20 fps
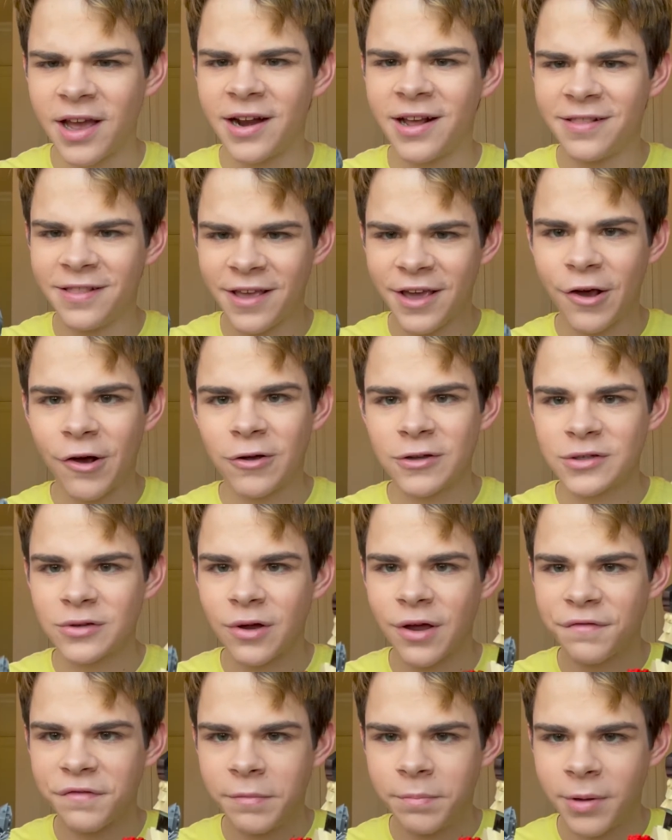and they also
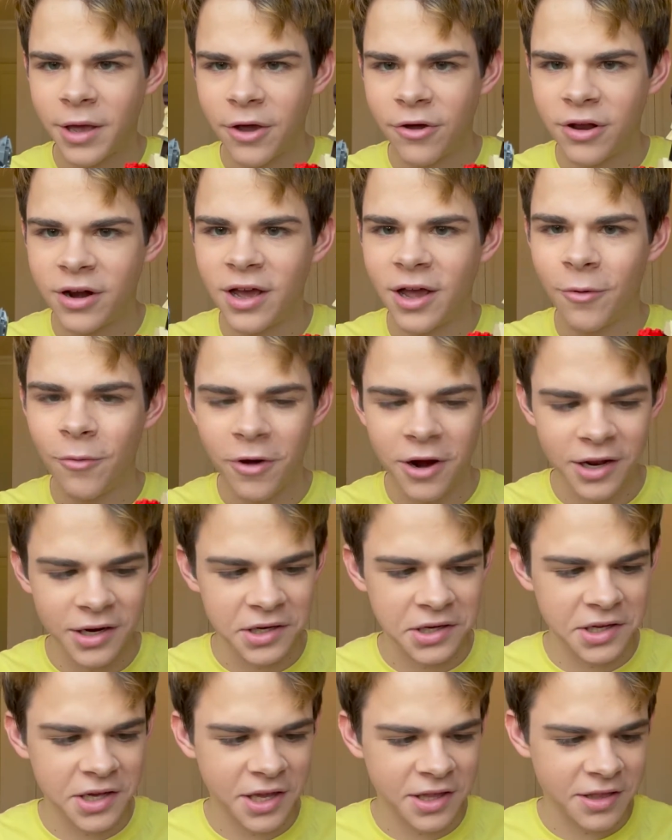have a parrot. I wanted
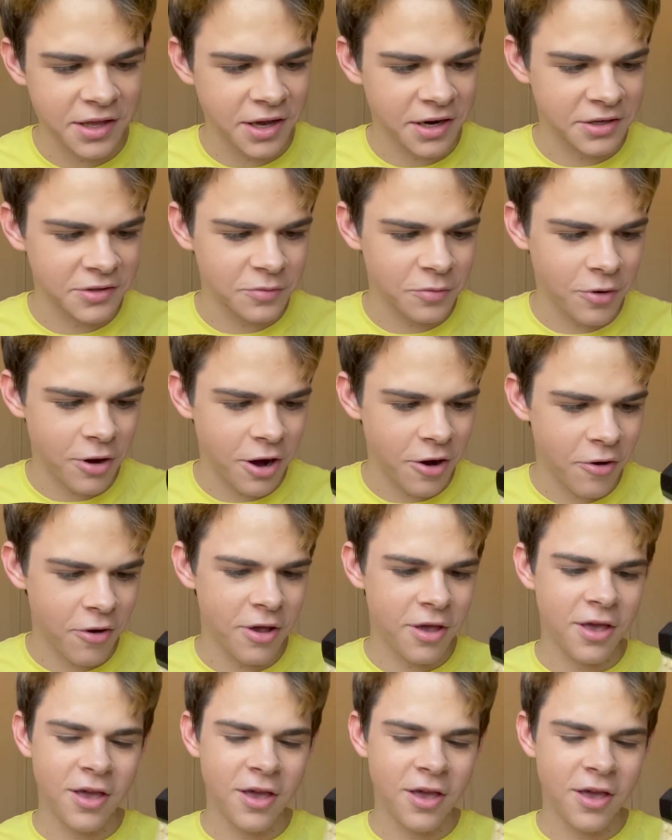to get that as well.